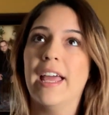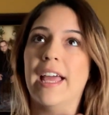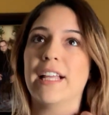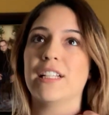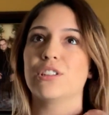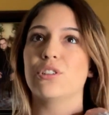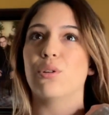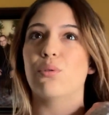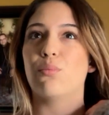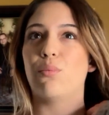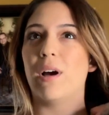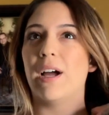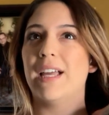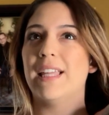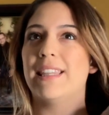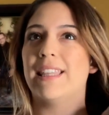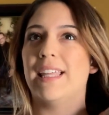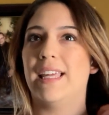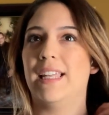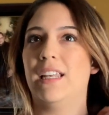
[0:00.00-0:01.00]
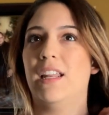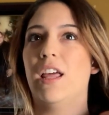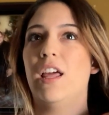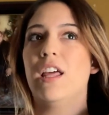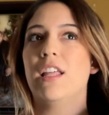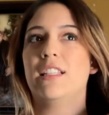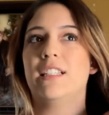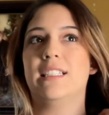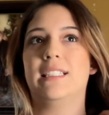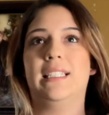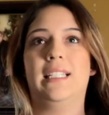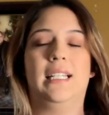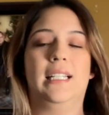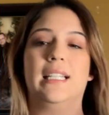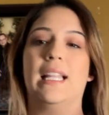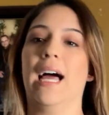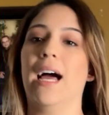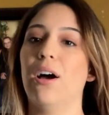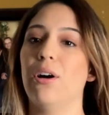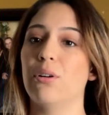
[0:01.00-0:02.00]
And so why then does he
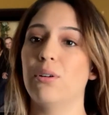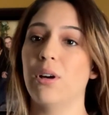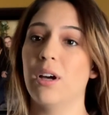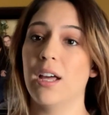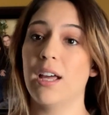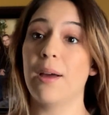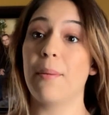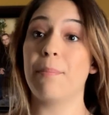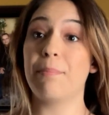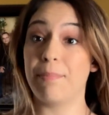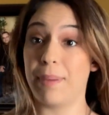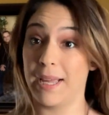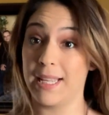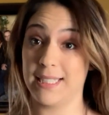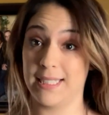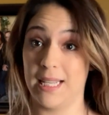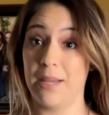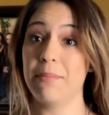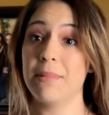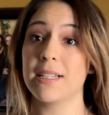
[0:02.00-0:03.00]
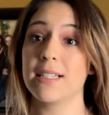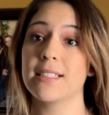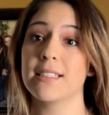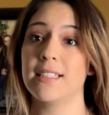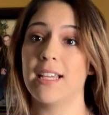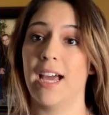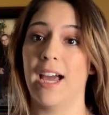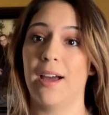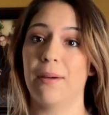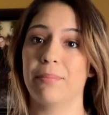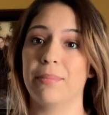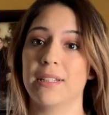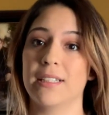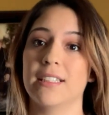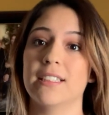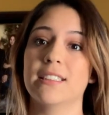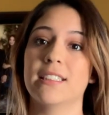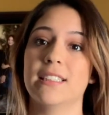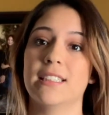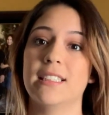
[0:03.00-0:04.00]
allow pandemics to happen,
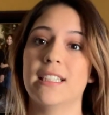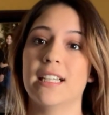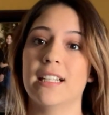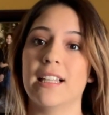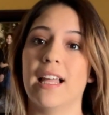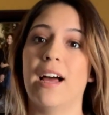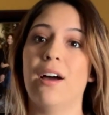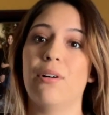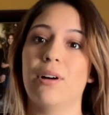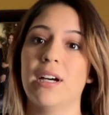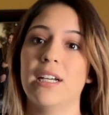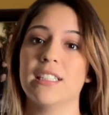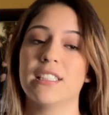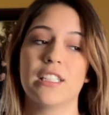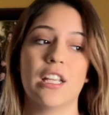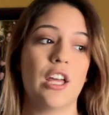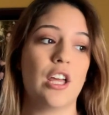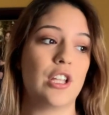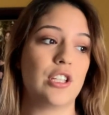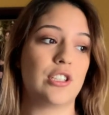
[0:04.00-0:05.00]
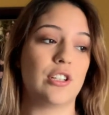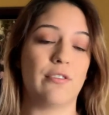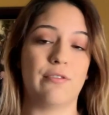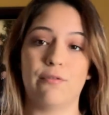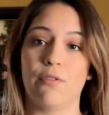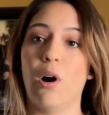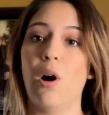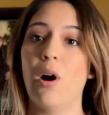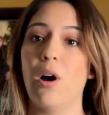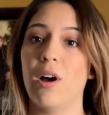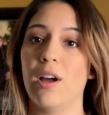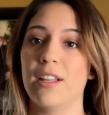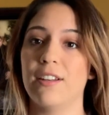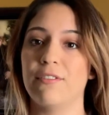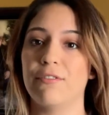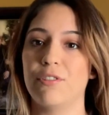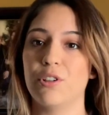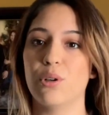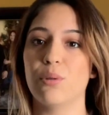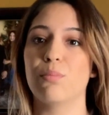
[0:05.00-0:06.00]
and does he allow us to fall
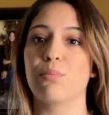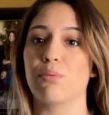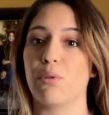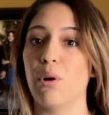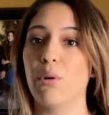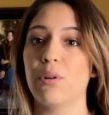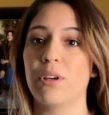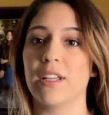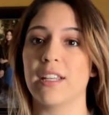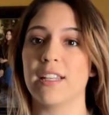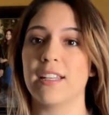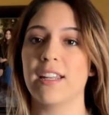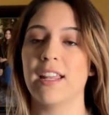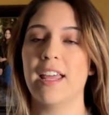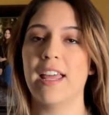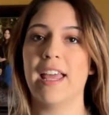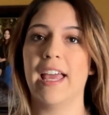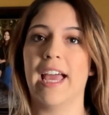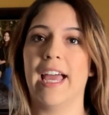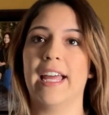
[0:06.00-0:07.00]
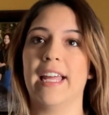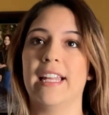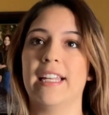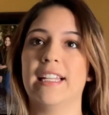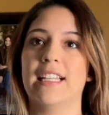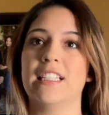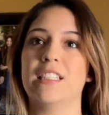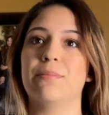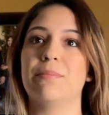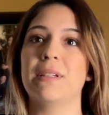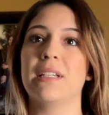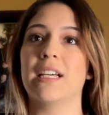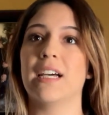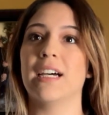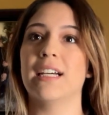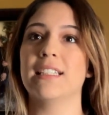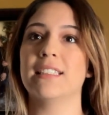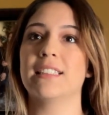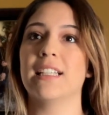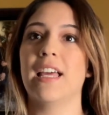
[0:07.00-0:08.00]
and feel broken? And it's
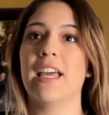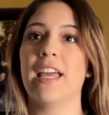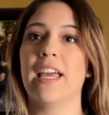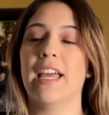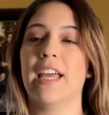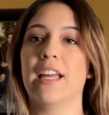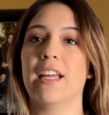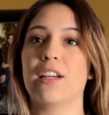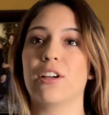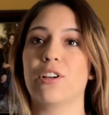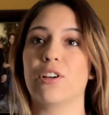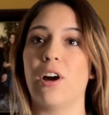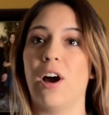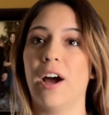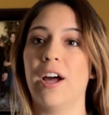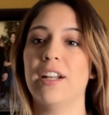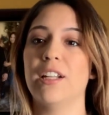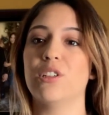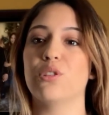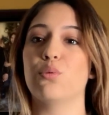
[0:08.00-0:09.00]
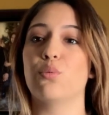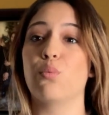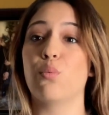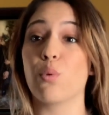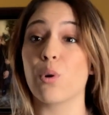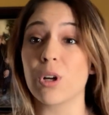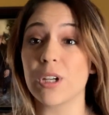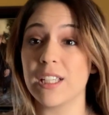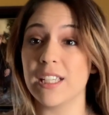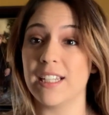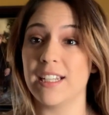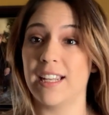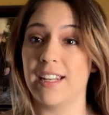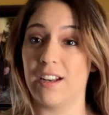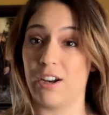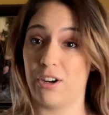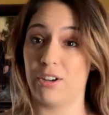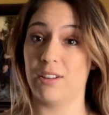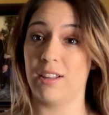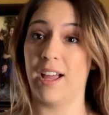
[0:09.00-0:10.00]
because God is working
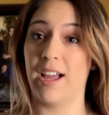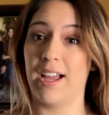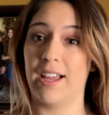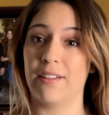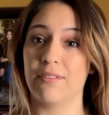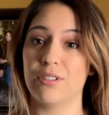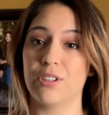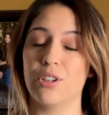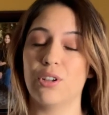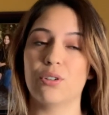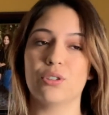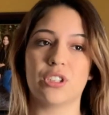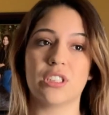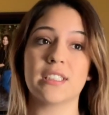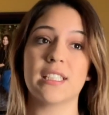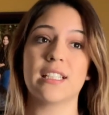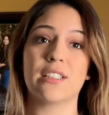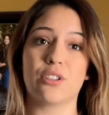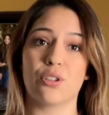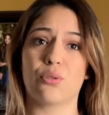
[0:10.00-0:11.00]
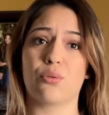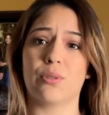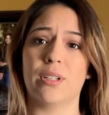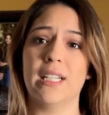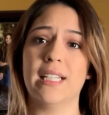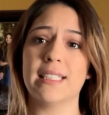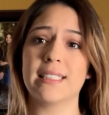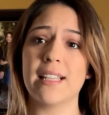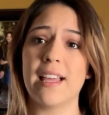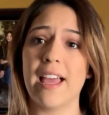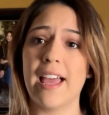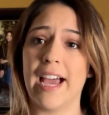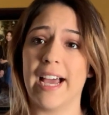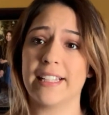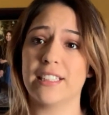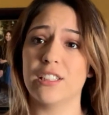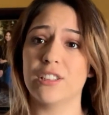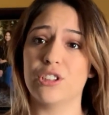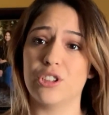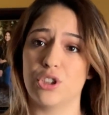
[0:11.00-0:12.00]
in our lives, you know, just like the Greeks
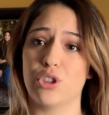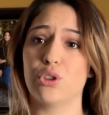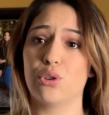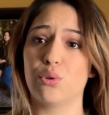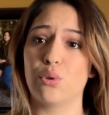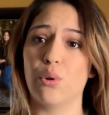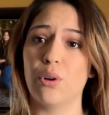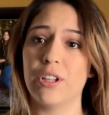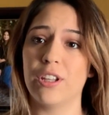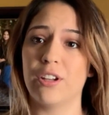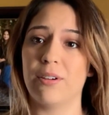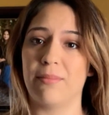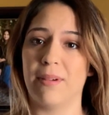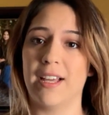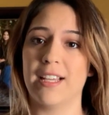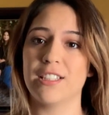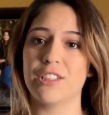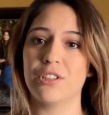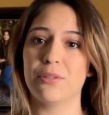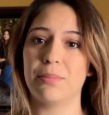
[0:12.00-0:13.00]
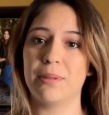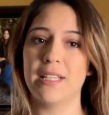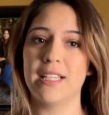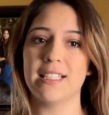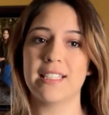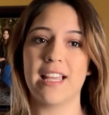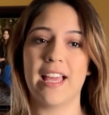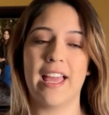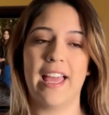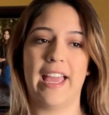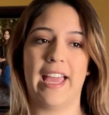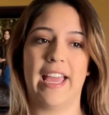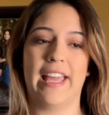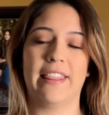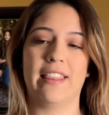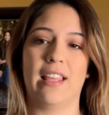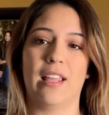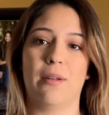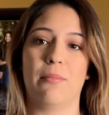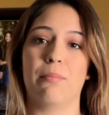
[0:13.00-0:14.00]
had to destroy their masterpiece
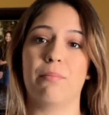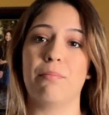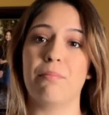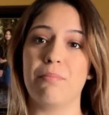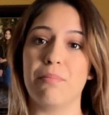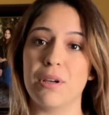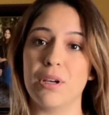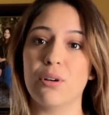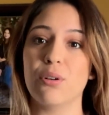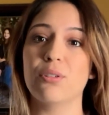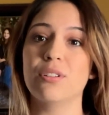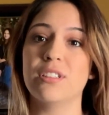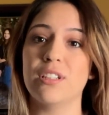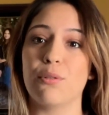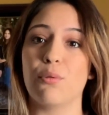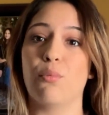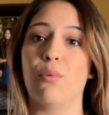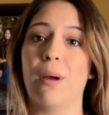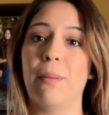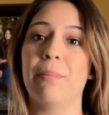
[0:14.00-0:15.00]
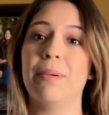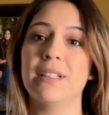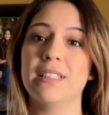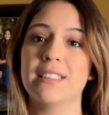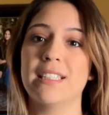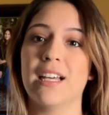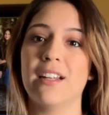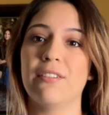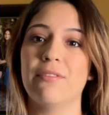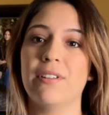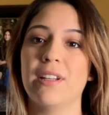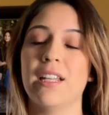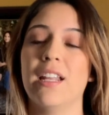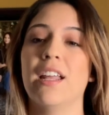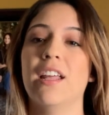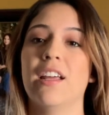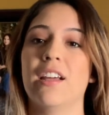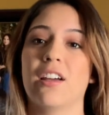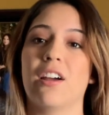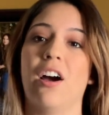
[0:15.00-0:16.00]
and then build weapons out of it.
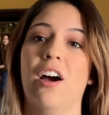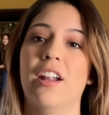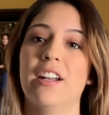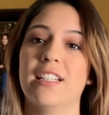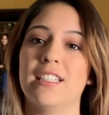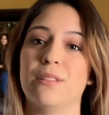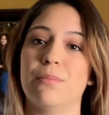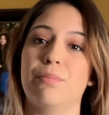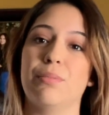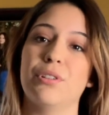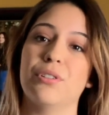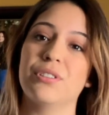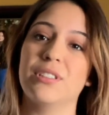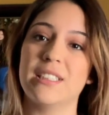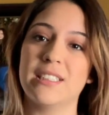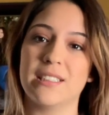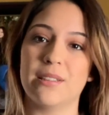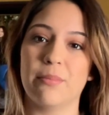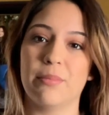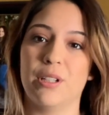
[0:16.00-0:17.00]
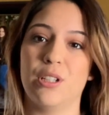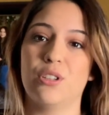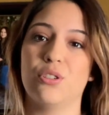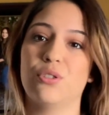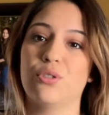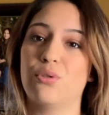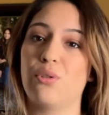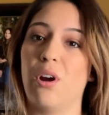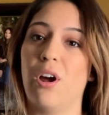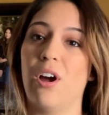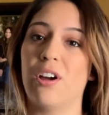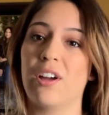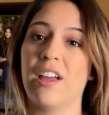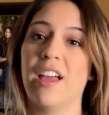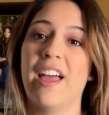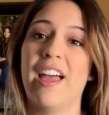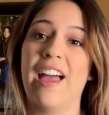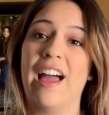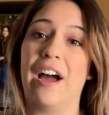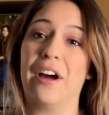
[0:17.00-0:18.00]
God is building something
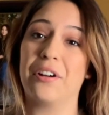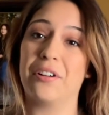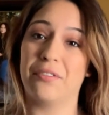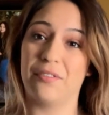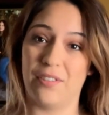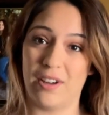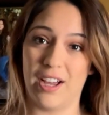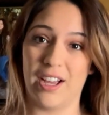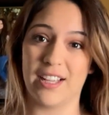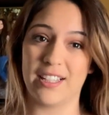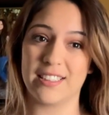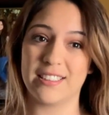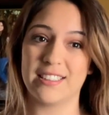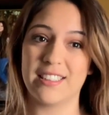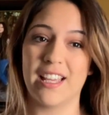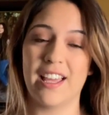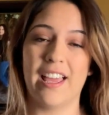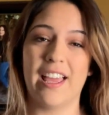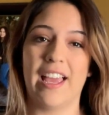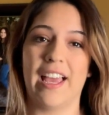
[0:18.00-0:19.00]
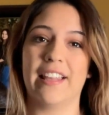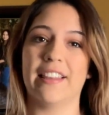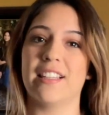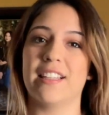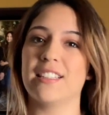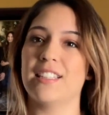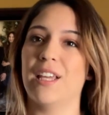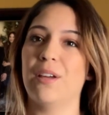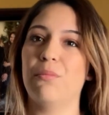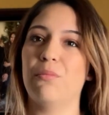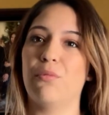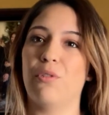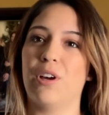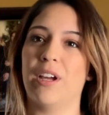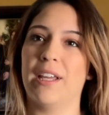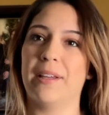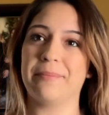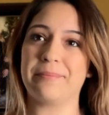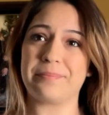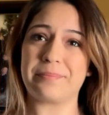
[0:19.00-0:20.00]
strong out of us. And the same
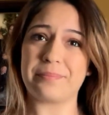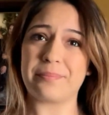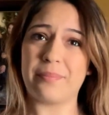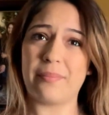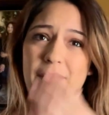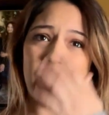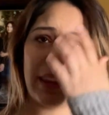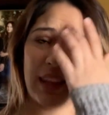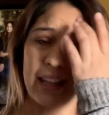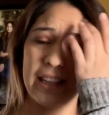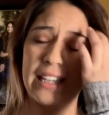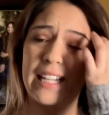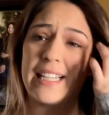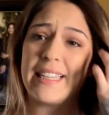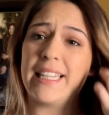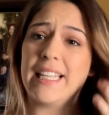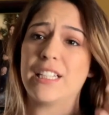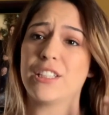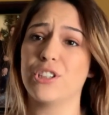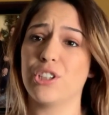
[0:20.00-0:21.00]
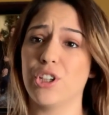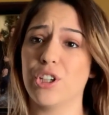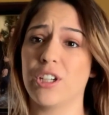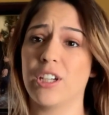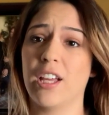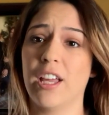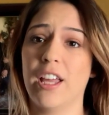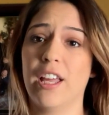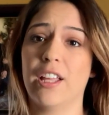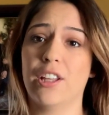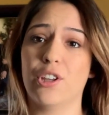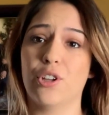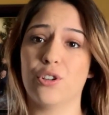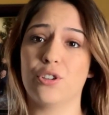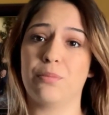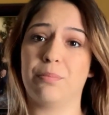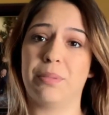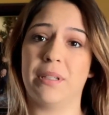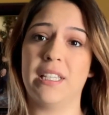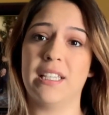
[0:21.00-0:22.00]
way that they took
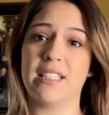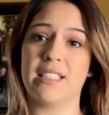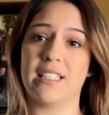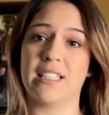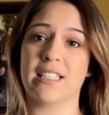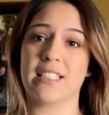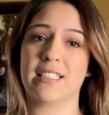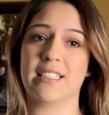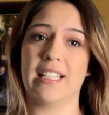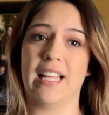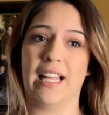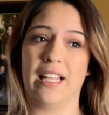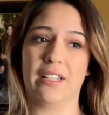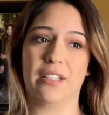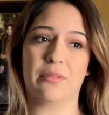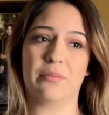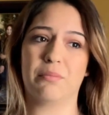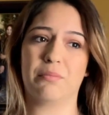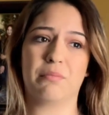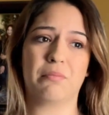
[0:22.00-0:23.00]
those pieces that